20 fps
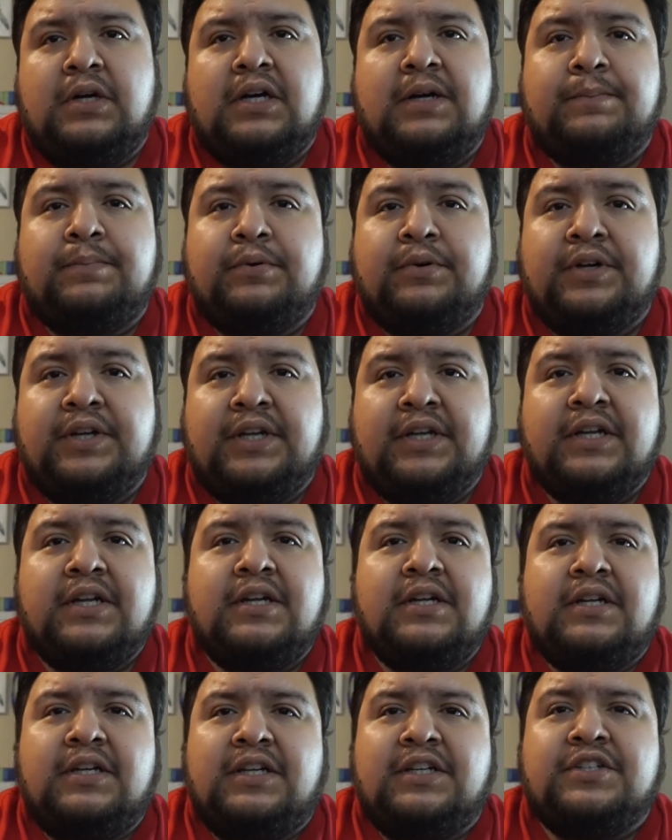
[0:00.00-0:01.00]
point,
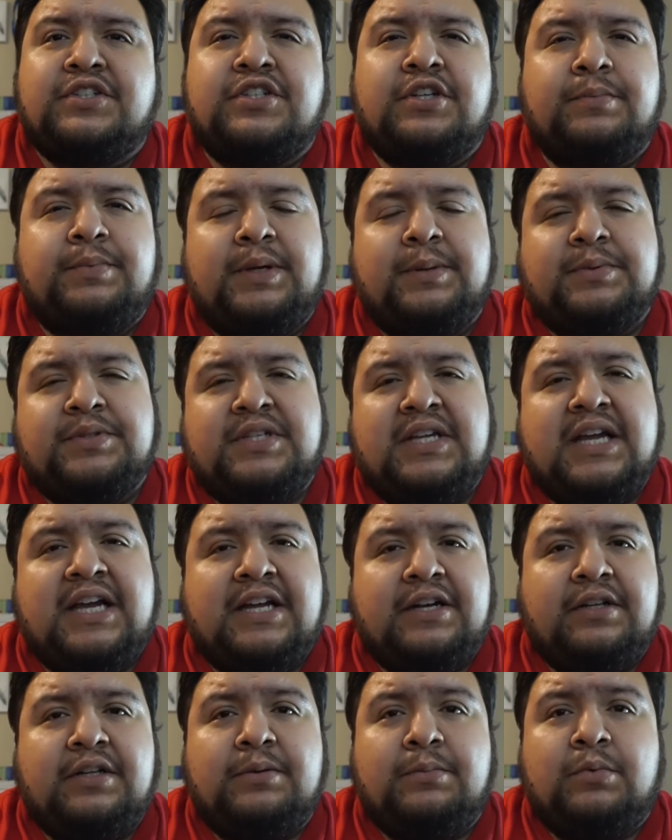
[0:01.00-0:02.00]
it should be able to
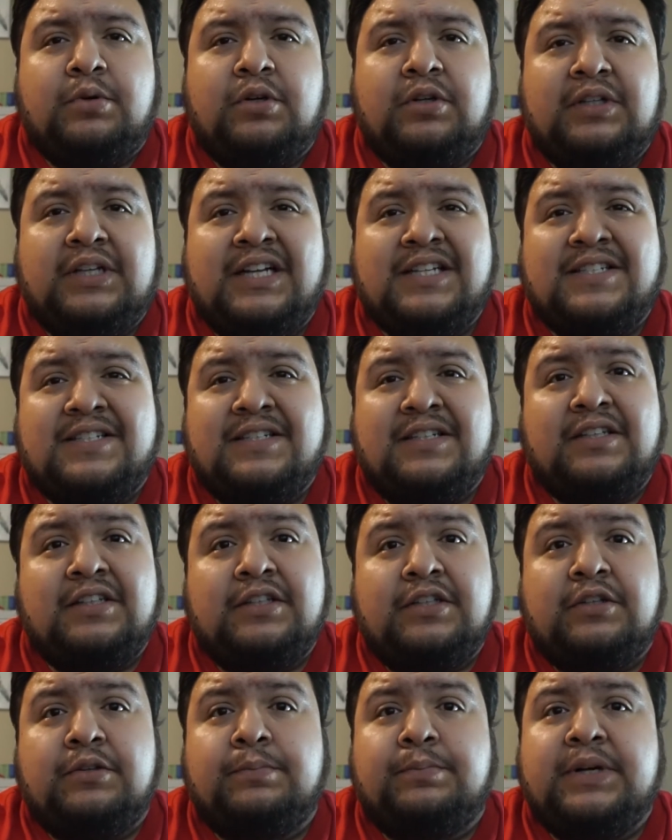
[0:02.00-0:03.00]
handle it more or less a
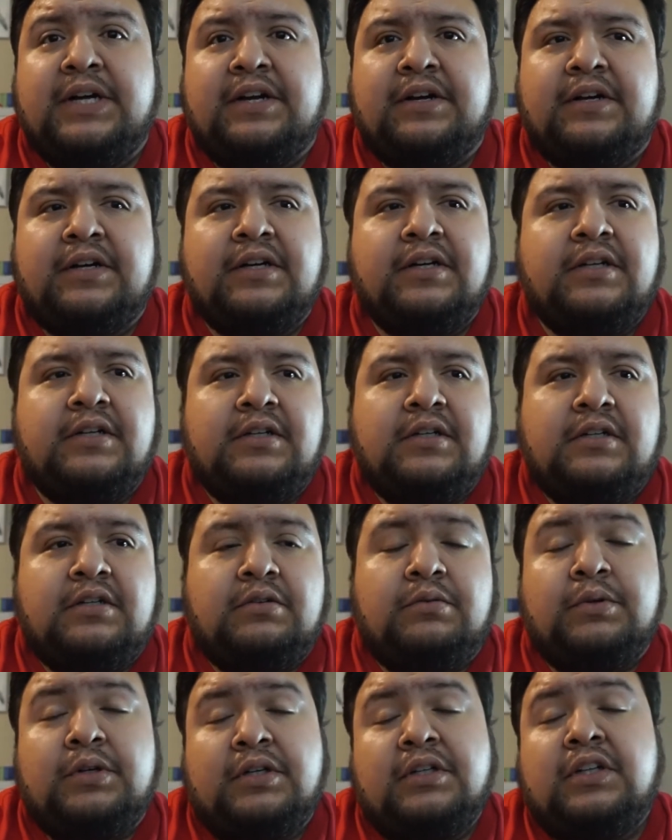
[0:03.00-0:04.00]
little better,
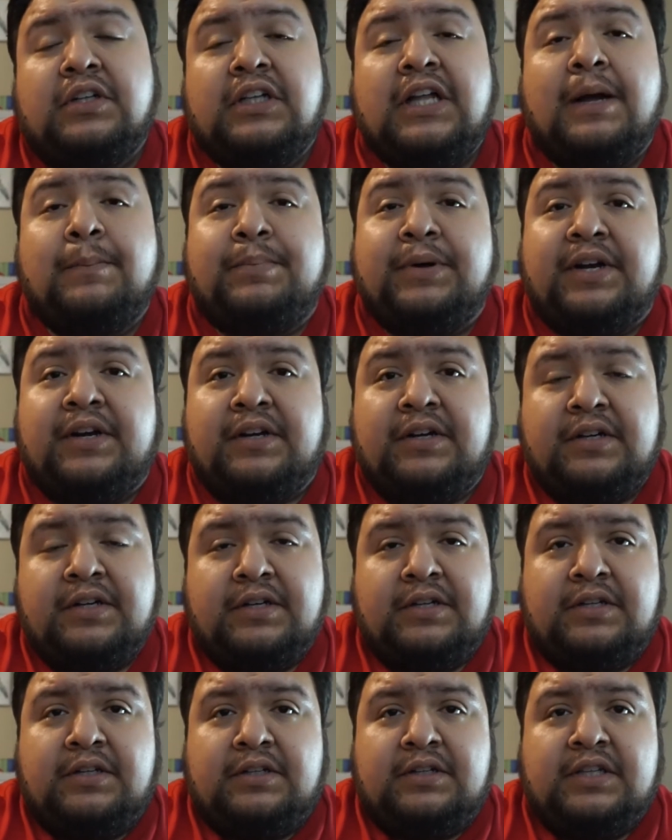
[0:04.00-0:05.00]
well, a lot better
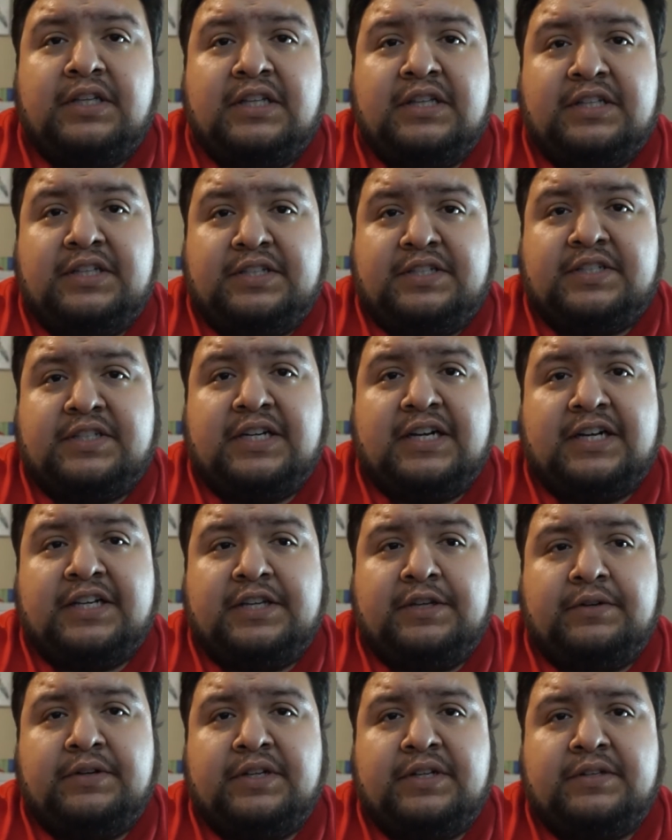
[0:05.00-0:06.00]
than the stock
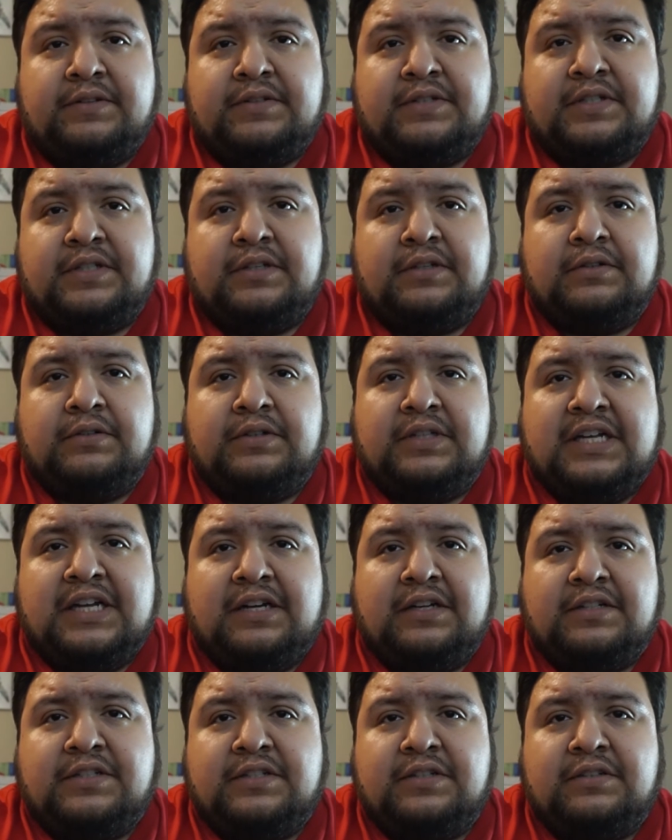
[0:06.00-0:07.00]
unit. So that
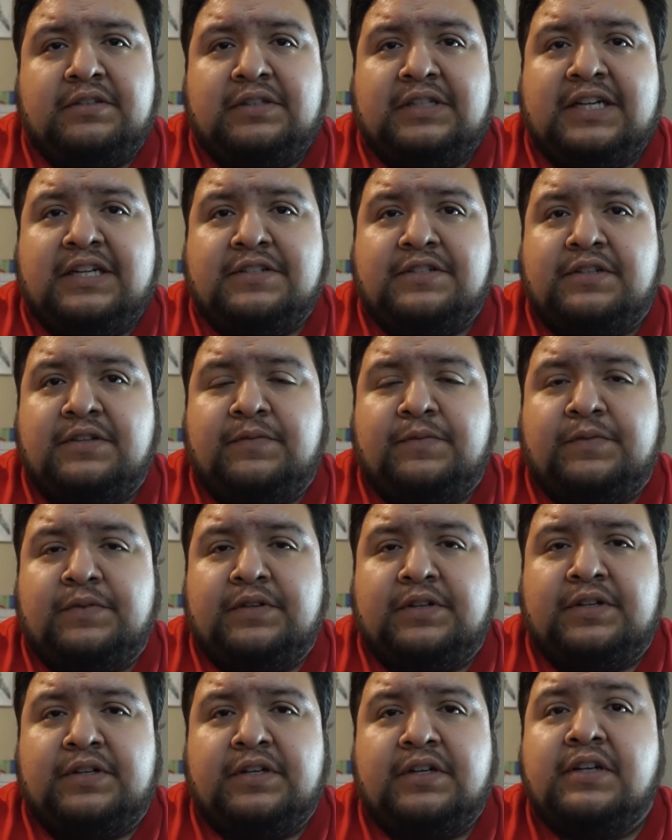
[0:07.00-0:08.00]
also allows you
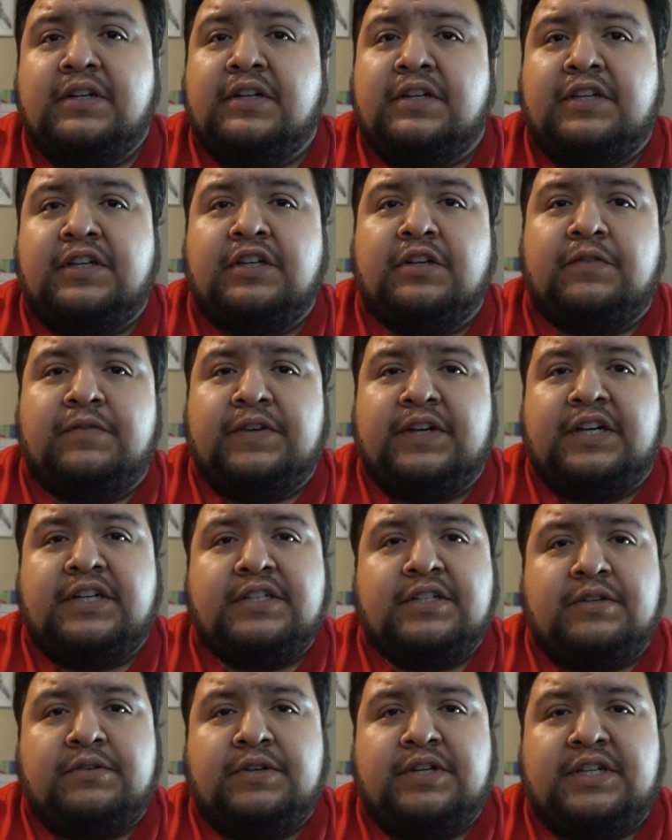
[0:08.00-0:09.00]
for, varying
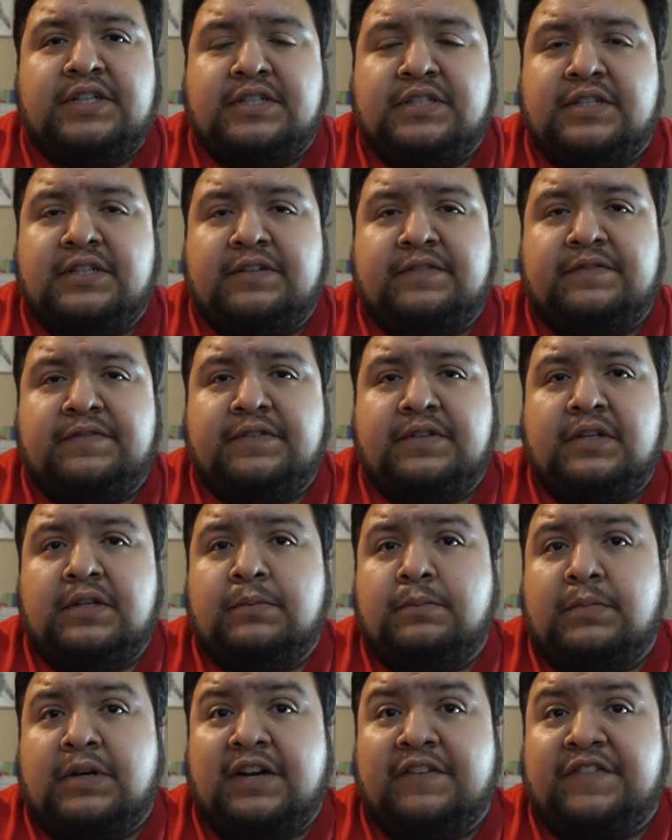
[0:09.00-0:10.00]
degrees of
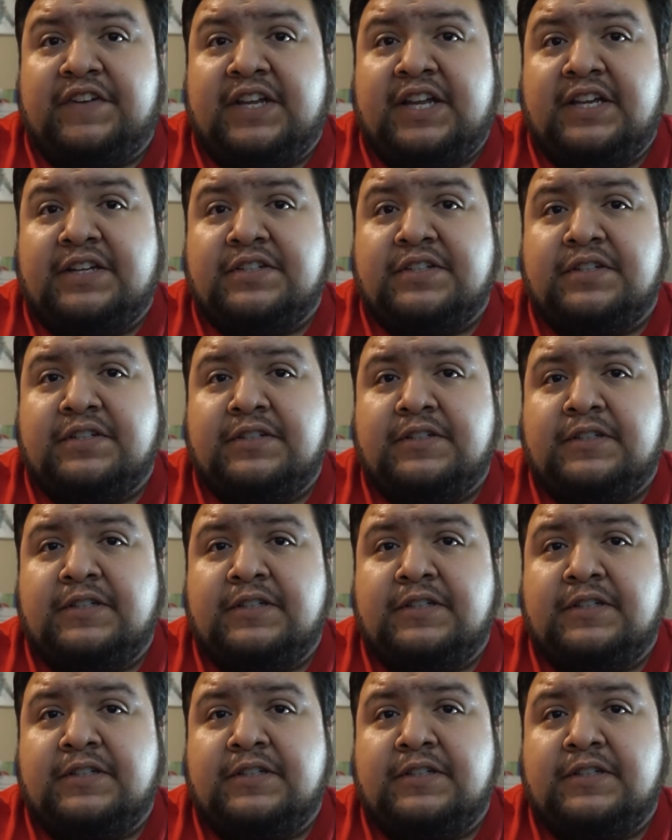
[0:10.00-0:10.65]
modification.